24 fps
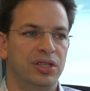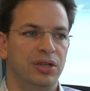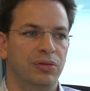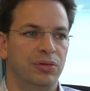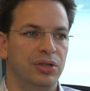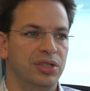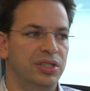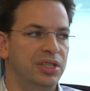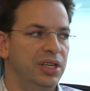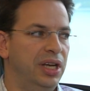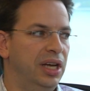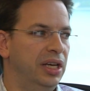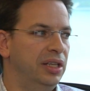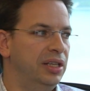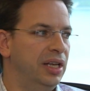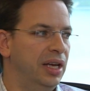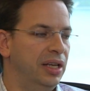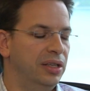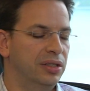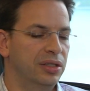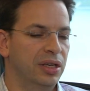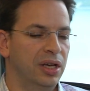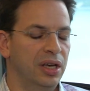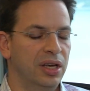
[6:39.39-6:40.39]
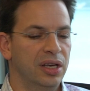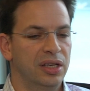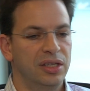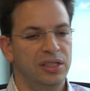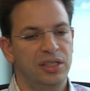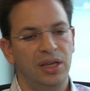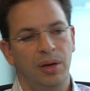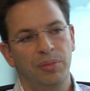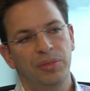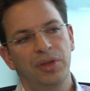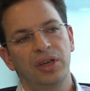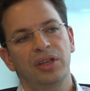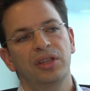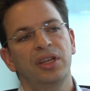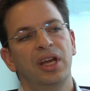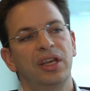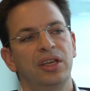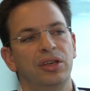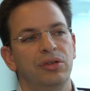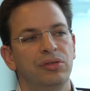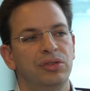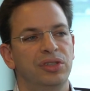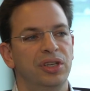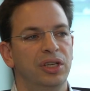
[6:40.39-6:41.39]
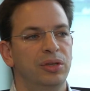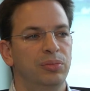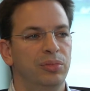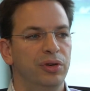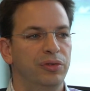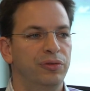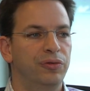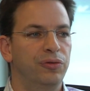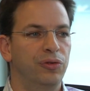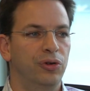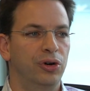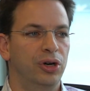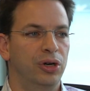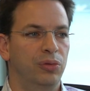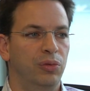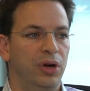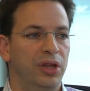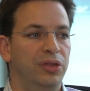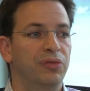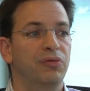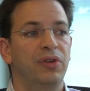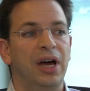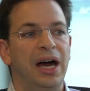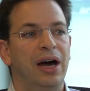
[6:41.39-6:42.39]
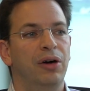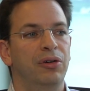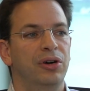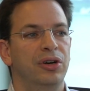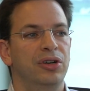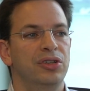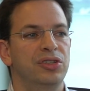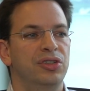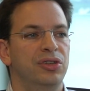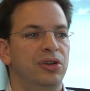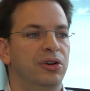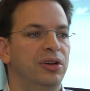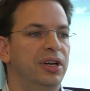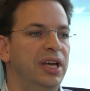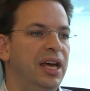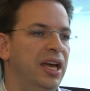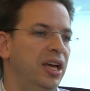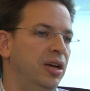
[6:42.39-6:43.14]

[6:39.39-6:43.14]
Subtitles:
you would say that something that you did before with routers, you're